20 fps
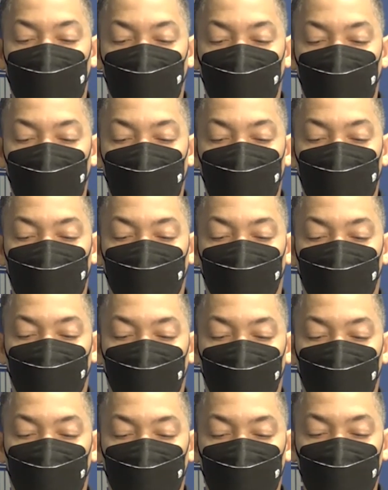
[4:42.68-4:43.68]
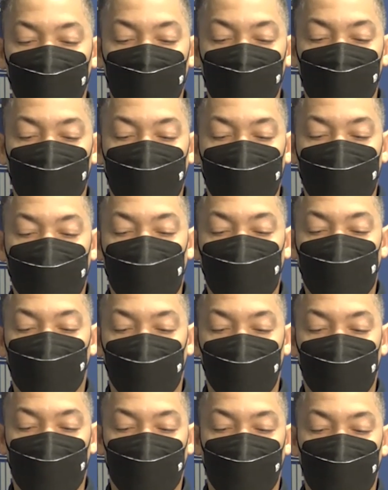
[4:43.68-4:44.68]
what we're looking for, guys
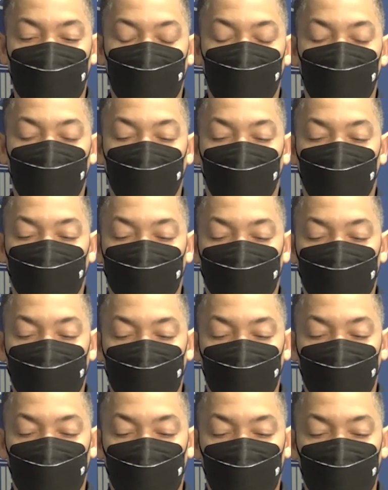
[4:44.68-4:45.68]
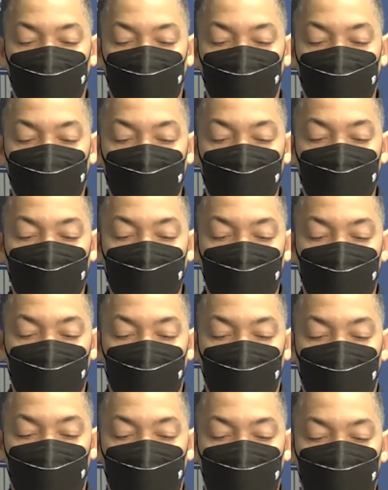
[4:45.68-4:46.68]
playing together, being on the same page.
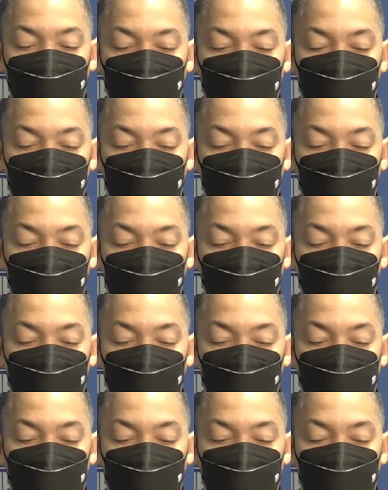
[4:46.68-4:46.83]
Um,